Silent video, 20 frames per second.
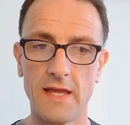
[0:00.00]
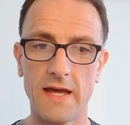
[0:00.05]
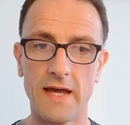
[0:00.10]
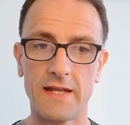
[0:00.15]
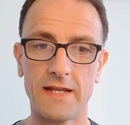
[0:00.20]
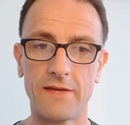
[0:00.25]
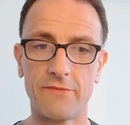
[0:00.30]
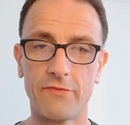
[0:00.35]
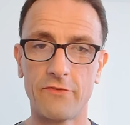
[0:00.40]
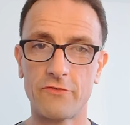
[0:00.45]

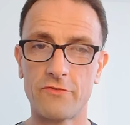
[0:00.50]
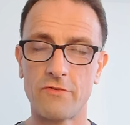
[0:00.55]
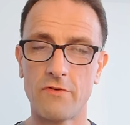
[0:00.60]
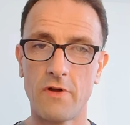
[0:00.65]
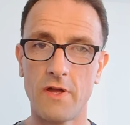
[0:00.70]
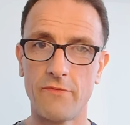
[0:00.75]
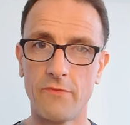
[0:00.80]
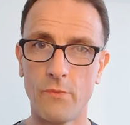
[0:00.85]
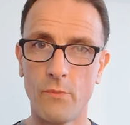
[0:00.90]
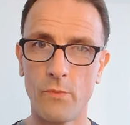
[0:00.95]
and have the
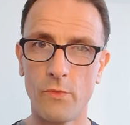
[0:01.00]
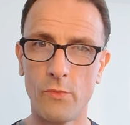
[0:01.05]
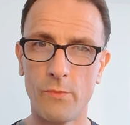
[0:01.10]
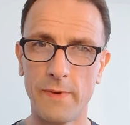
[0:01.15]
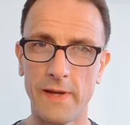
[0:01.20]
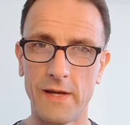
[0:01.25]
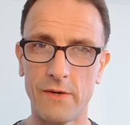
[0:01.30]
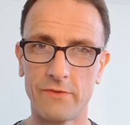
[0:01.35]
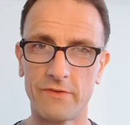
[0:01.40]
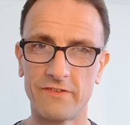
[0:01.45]
drive and
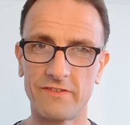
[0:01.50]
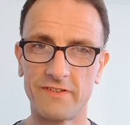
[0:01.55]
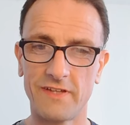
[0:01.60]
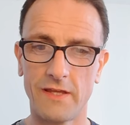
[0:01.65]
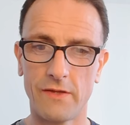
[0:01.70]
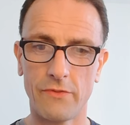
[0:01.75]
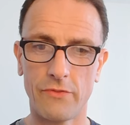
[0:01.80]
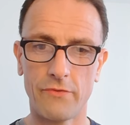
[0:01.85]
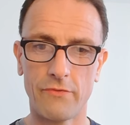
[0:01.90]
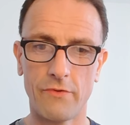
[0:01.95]
willpower to see
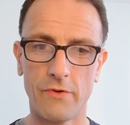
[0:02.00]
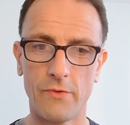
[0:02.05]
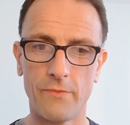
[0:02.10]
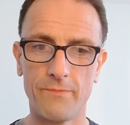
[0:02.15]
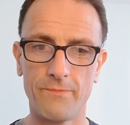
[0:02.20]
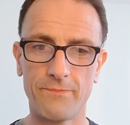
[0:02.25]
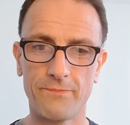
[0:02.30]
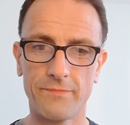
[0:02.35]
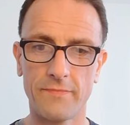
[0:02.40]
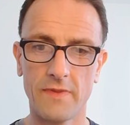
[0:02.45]
it through.
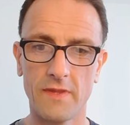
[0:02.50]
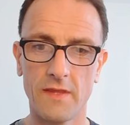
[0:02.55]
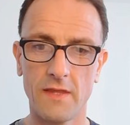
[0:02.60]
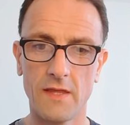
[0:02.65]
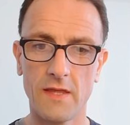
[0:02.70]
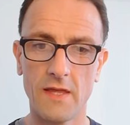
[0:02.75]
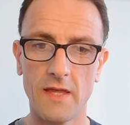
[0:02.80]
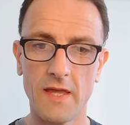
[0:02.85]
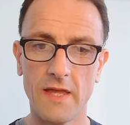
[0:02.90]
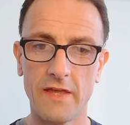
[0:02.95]

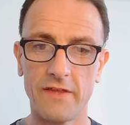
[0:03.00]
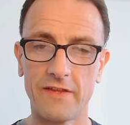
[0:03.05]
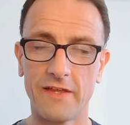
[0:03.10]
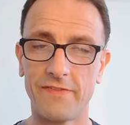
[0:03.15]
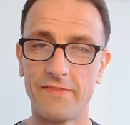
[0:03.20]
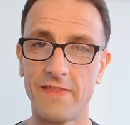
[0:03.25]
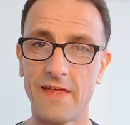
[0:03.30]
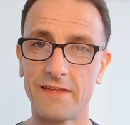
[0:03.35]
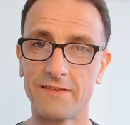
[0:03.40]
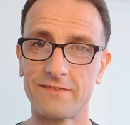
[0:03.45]

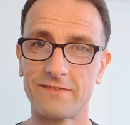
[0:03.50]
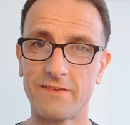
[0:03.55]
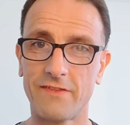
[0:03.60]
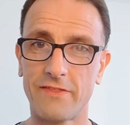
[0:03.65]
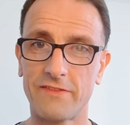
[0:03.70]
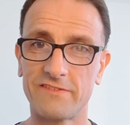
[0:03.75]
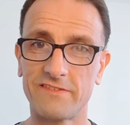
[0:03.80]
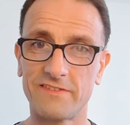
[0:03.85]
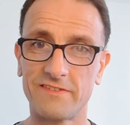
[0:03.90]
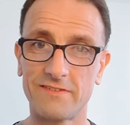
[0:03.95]
And
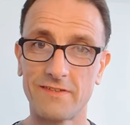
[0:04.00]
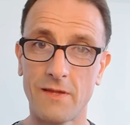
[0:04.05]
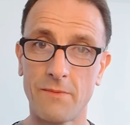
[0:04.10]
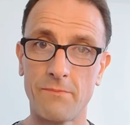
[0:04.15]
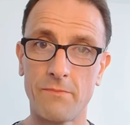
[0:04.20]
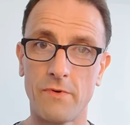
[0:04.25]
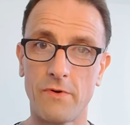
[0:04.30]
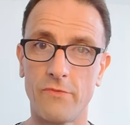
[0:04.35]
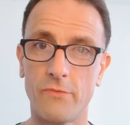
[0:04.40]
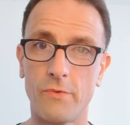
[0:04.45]
that's
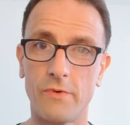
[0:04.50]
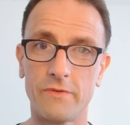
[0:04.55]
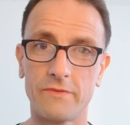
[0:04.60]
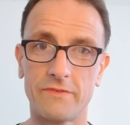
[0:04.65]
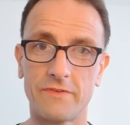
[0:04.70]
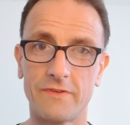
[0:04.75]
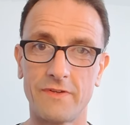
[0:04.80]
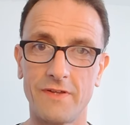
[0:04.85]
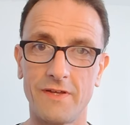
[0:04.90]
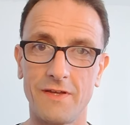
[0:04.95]
some of
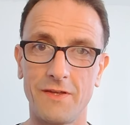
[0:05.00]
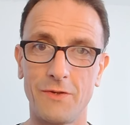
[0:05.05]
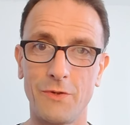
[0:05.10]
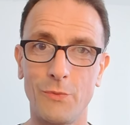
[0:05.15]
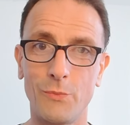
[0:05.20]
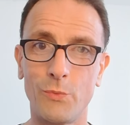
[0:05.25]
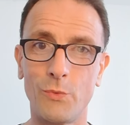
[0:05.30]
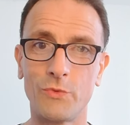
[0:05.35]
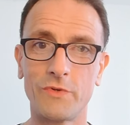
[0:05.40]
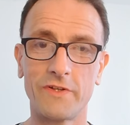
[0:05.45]
what
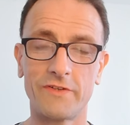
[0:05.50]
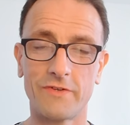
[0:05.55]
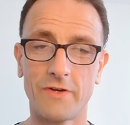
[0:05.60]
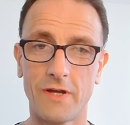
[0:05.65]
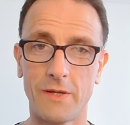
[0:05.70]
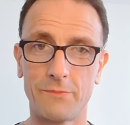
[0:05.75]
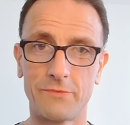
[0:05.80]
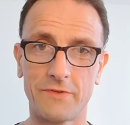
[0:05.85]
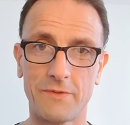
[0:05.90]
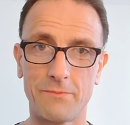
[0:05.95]
you water
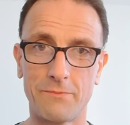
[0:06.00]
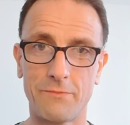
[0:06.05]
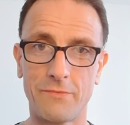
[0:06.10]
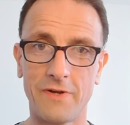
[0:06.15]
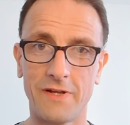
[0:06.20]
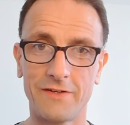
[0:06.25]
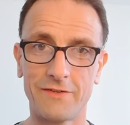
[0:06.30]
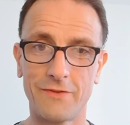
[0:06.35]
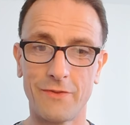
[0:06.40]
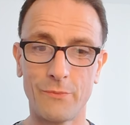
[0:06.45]
types can
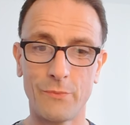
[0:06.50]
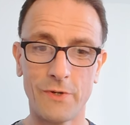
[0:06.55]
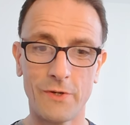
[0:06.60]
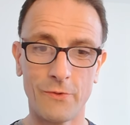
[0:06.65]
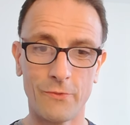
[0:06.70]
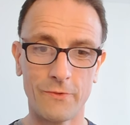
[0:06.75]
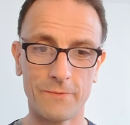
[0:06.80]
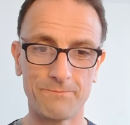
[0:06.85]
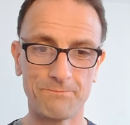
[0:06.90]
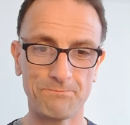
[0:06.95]
bring to the
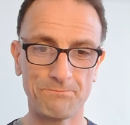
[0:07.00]
world.